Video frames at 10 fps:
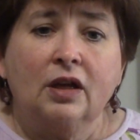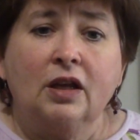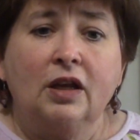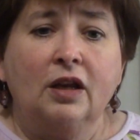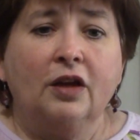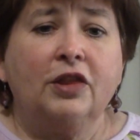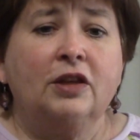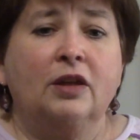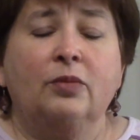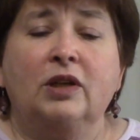
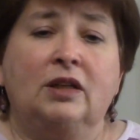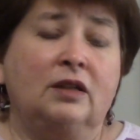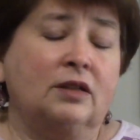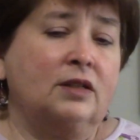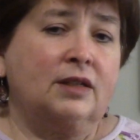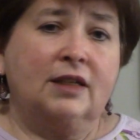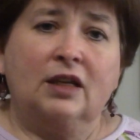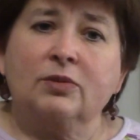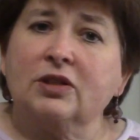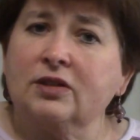Nothing that we need
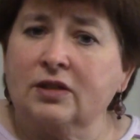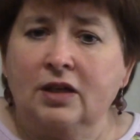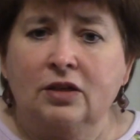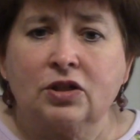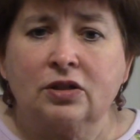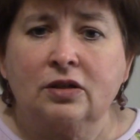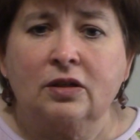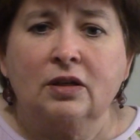escapes His attention.